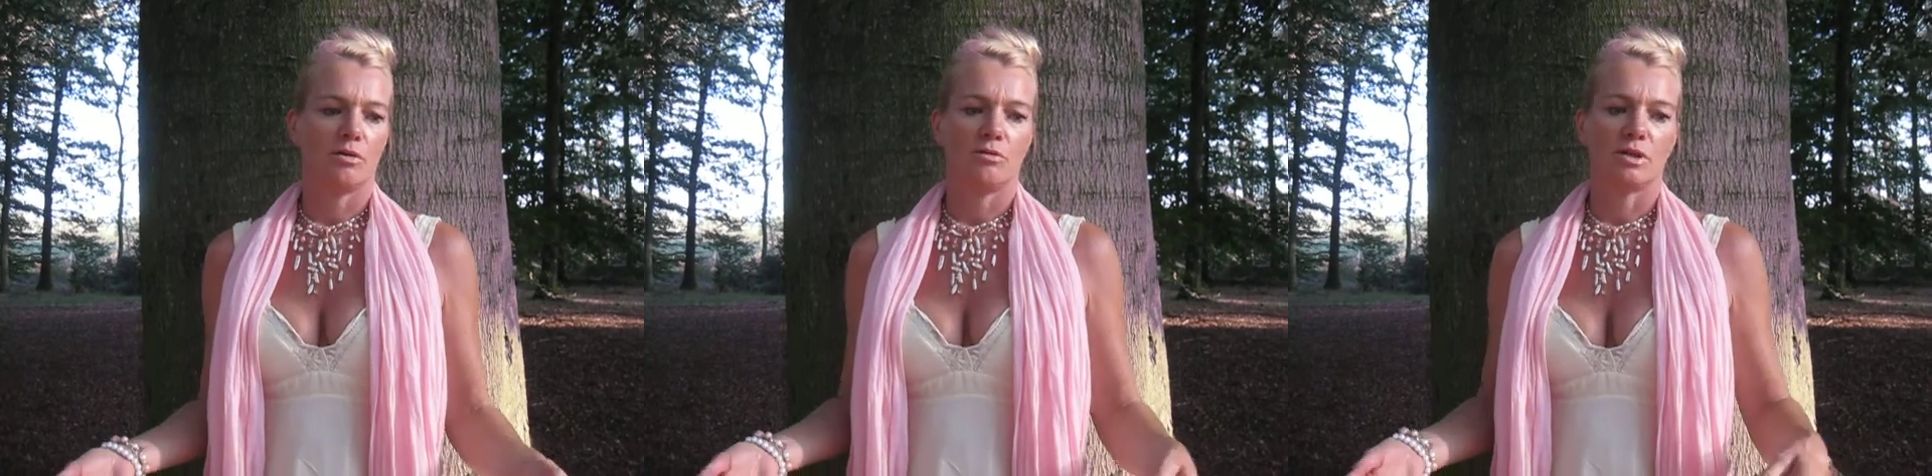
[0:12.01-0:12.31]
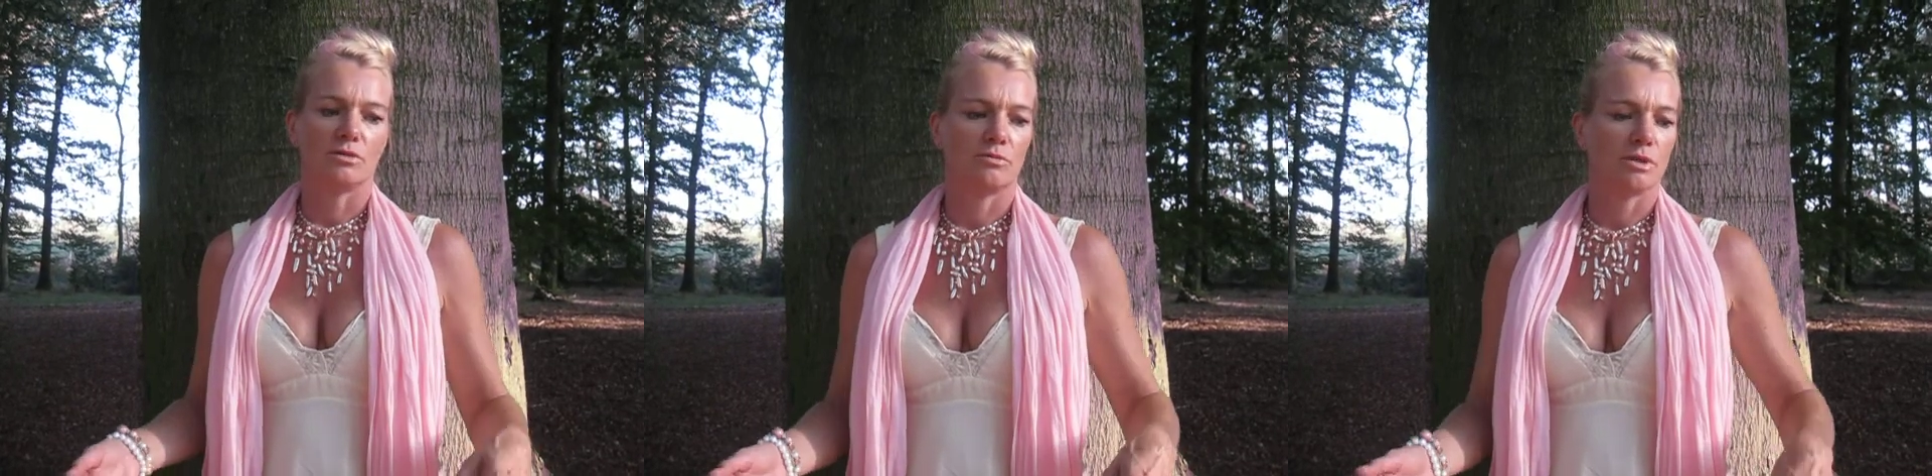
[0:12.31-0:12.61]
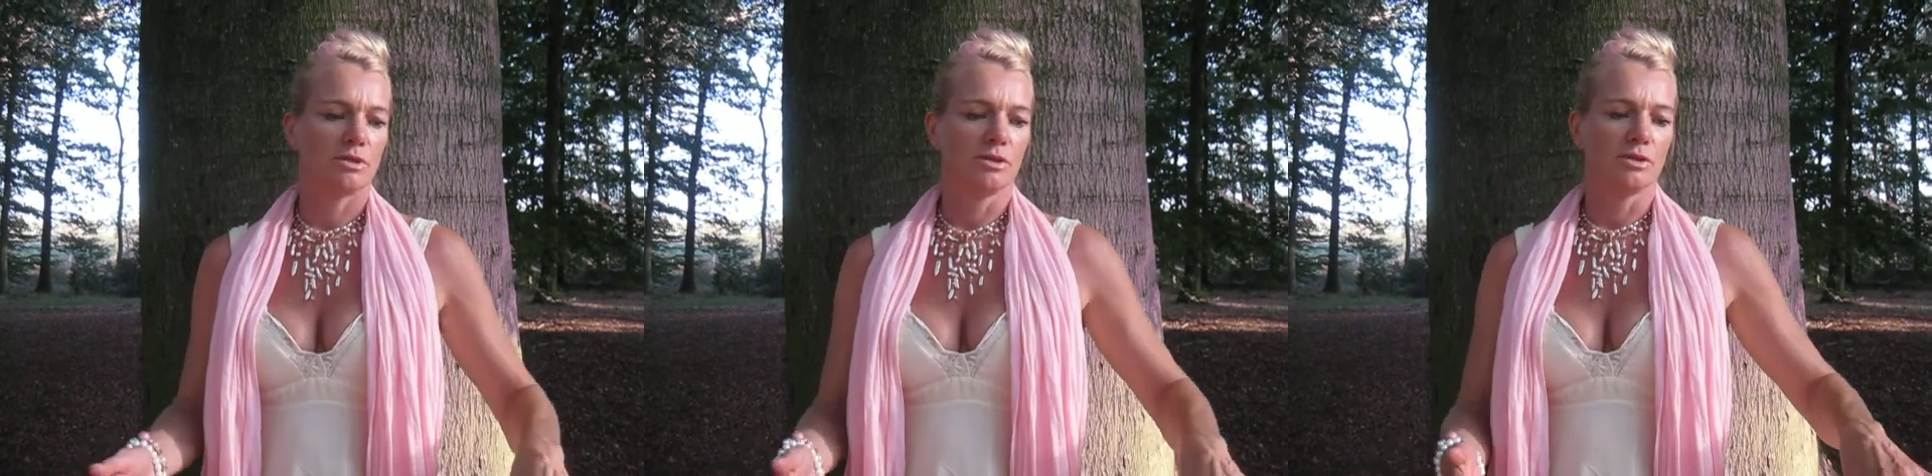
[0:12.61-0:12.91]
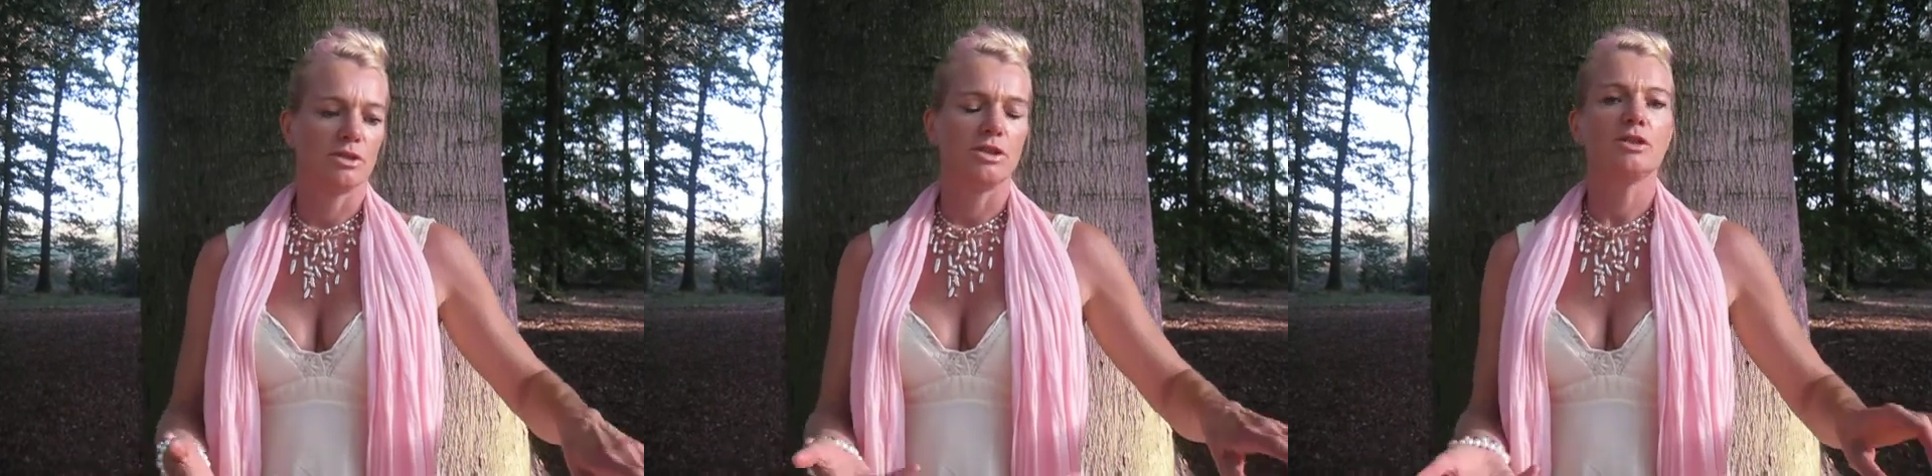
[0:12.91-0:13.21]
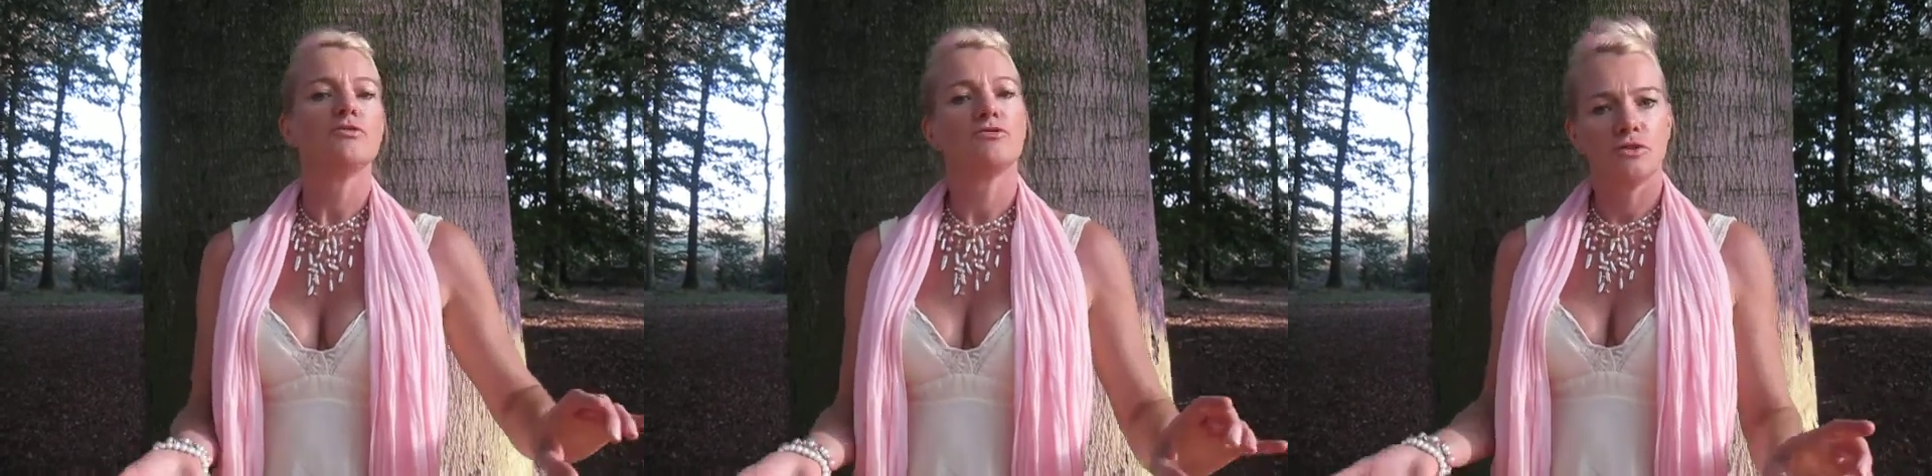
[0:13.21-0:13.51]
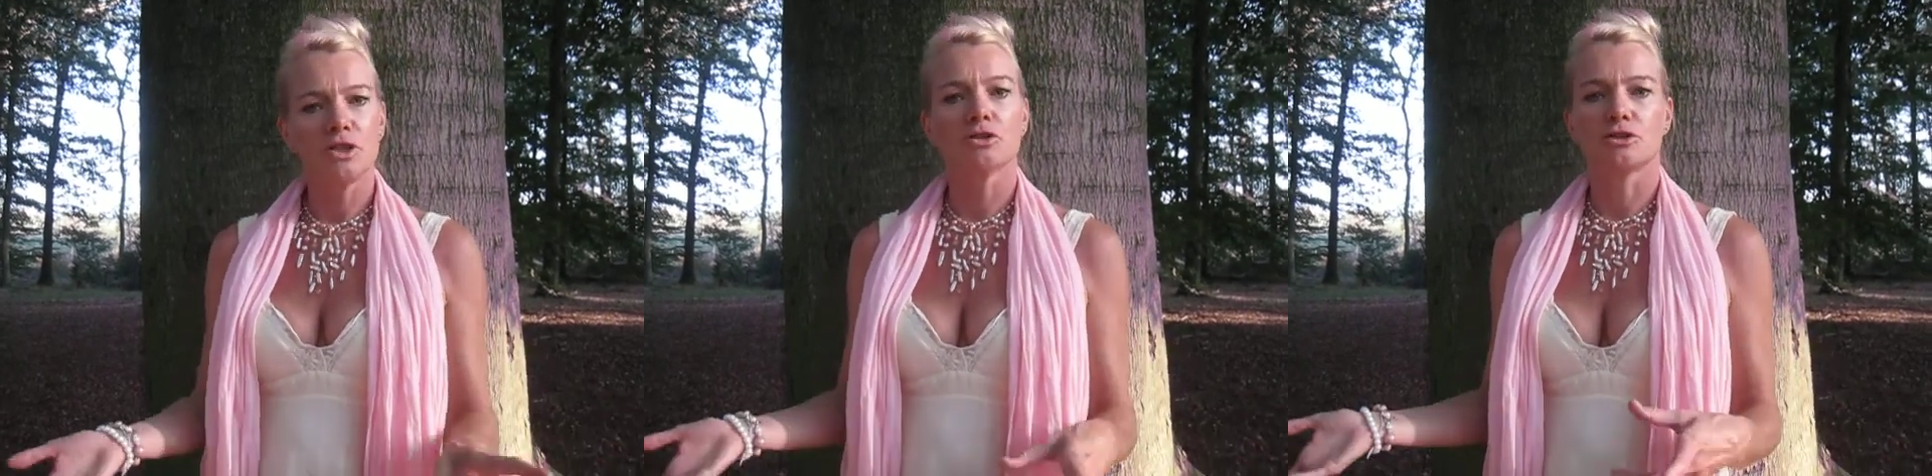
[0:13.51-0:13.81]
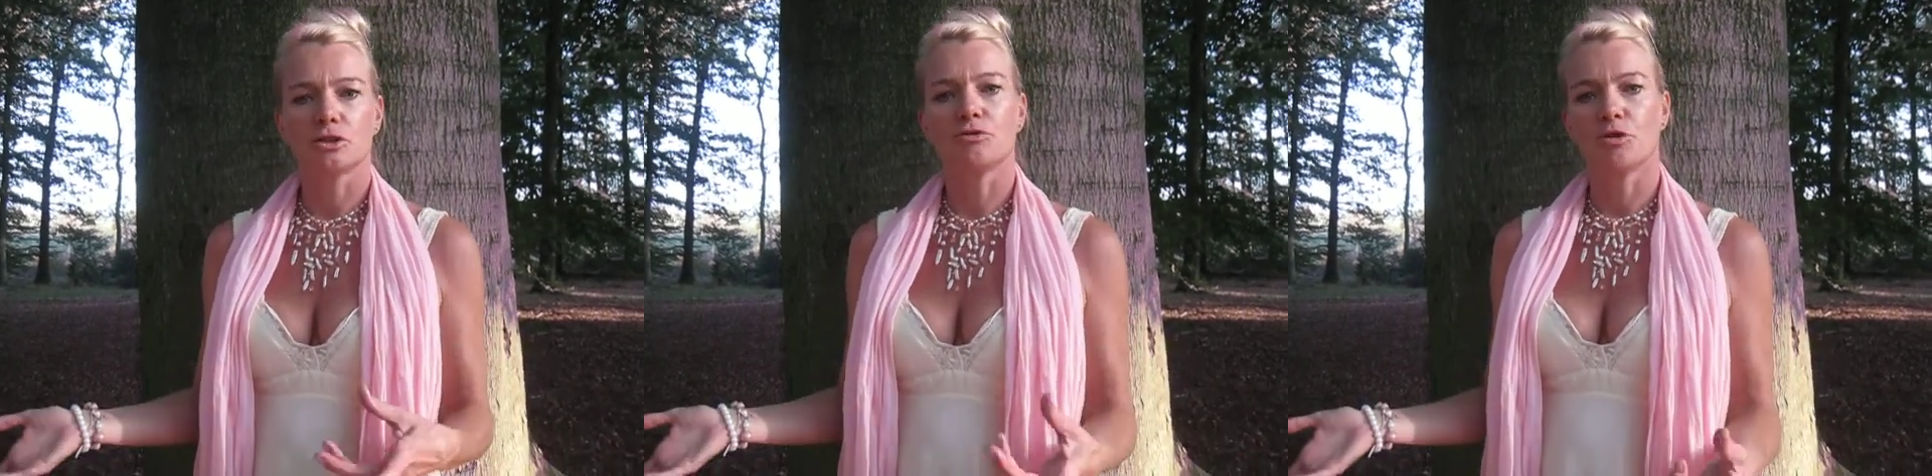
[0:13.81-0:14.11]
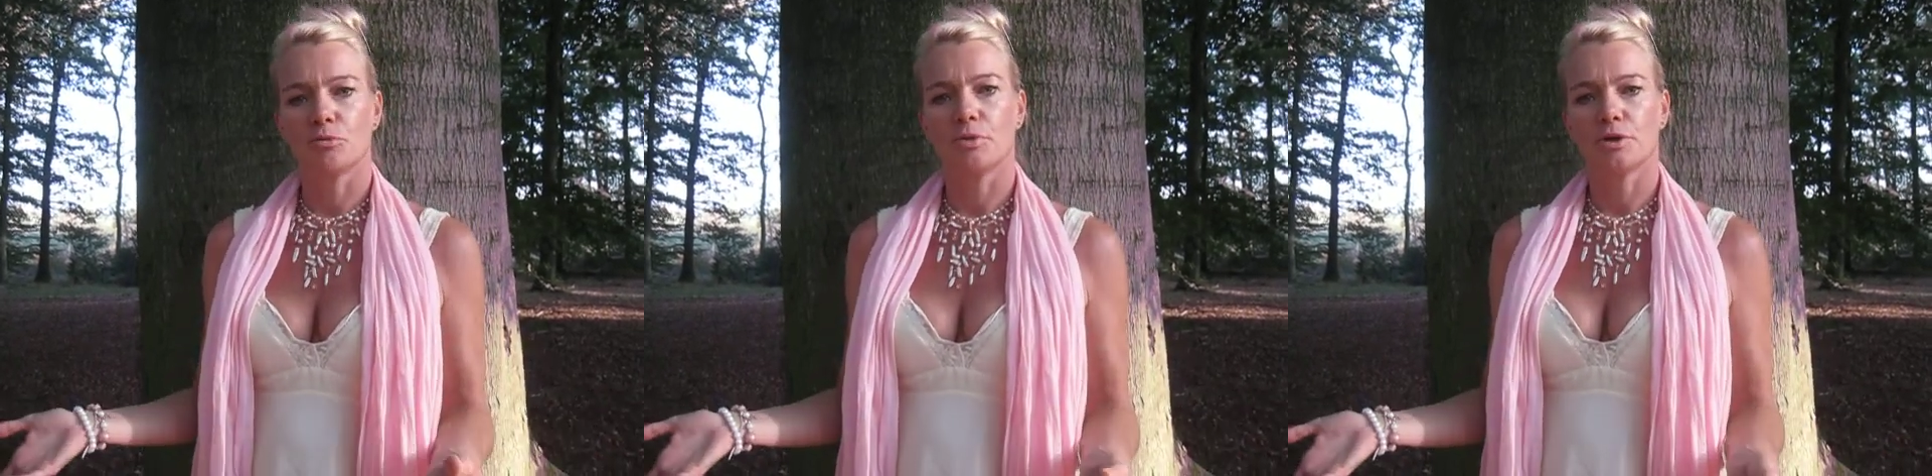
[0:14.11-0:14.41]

with, with, she feels the group